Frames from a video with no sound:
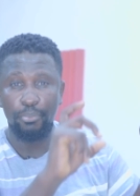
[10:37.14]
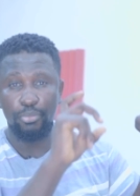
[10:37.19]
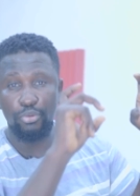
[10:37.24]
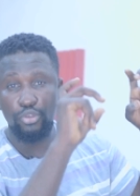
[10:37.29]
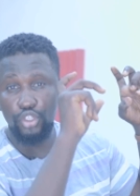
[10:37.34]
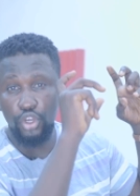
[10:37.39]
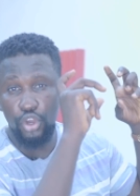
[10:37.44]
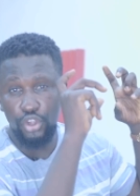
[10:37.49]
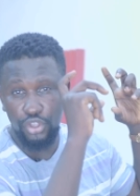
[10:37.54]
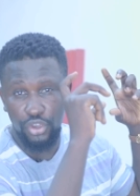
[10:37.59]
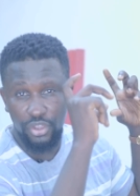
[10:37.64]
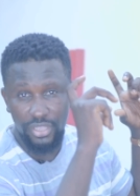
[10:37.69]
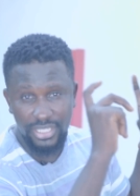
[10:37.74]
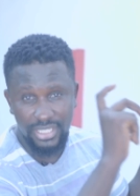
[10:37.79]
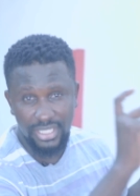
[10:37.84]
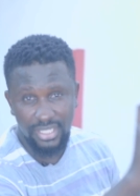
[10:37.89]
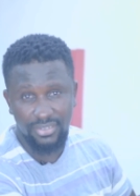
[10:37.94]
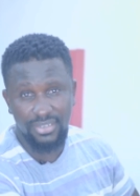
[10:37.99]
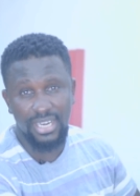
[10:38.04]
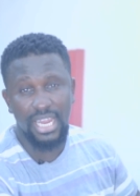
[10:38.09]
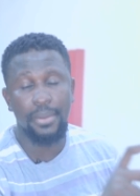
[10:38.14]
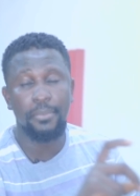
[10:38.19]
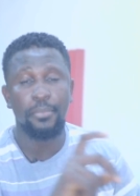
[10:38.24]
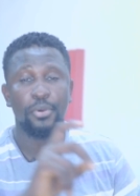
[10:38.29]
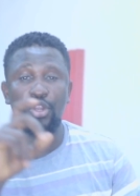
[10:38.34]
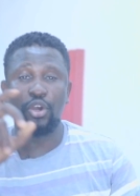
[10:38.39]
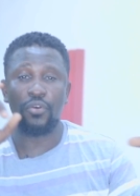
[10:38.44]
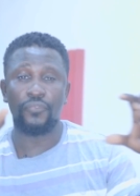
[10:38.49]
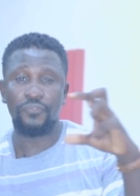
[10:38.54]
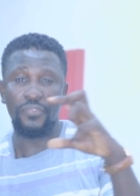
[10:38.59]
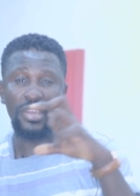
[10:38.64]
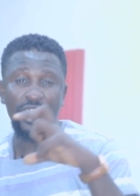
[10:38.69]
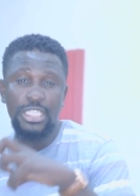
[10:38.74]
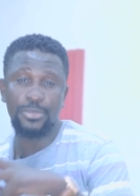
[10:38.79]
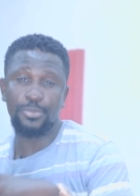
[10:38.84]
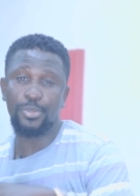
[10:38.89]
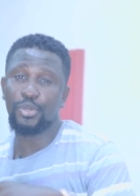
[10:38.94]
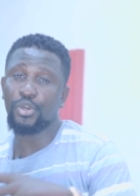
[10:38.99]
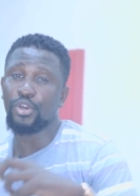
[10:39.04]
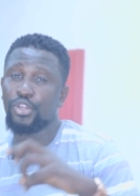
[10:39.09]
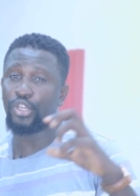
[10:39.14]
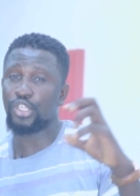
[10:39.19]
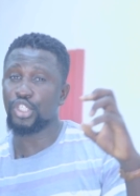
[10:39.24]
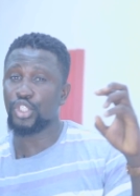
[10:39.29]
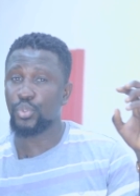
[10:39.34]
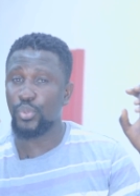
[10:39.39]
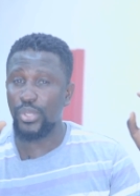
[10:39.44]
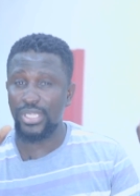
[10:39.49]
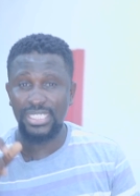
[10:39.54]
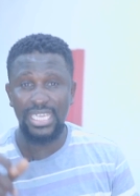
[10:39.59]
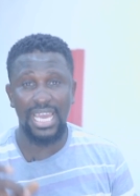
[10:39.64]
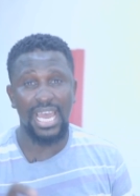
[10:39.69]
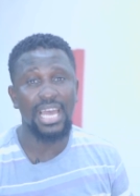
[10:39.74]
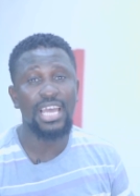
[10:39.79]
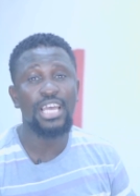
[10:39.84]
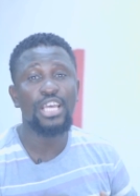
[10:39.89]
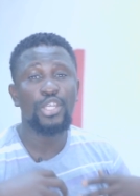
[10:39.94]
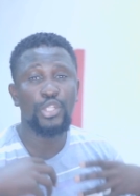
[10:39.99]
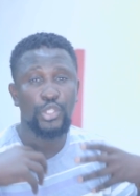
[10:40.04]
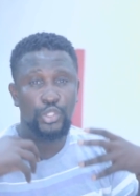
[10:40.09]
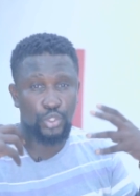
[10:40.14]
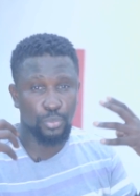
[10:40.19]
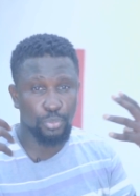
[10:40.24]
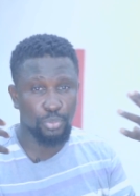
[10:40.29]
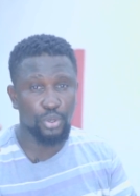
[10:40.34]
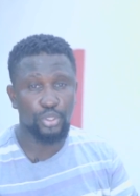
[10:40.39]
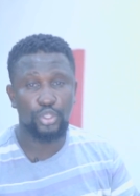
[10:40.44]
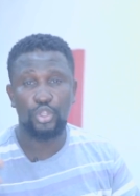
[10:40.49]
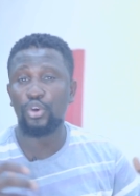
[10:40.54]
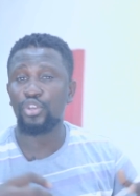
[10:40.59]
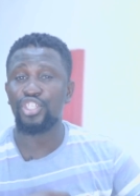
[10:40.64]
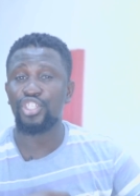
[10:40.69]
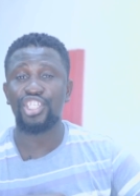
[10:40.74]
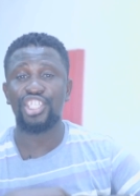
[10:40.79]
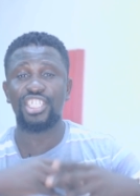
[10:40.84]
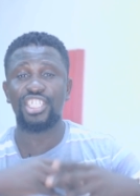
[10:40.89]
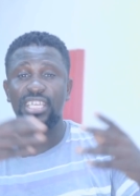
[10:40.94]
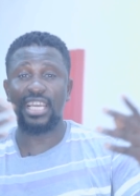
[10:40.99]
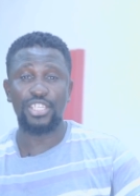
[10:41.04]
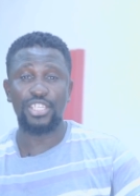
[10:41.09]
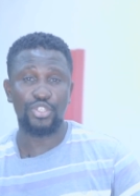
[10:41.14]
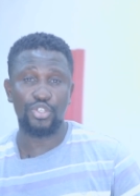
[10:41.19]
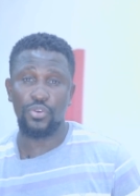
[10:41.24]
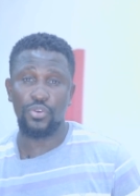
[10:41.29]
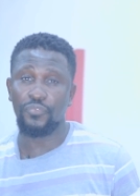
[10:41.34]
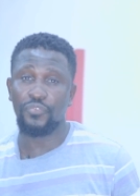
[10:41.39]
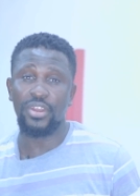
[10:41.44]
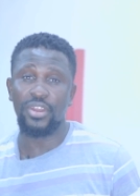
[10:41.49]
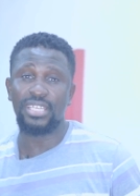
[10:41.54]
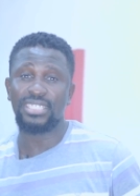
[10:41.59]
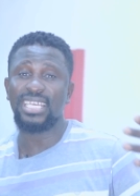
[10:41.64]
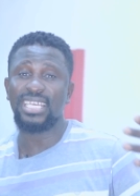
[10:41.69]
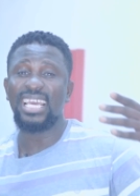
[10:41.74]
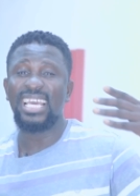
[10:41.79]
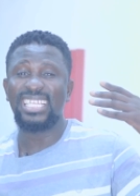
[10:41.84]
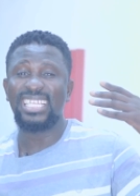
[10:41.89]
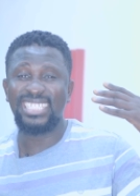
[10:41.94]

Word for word: put on your Instagram, on your Facebook, on your Twitter. Support us, share to your friends.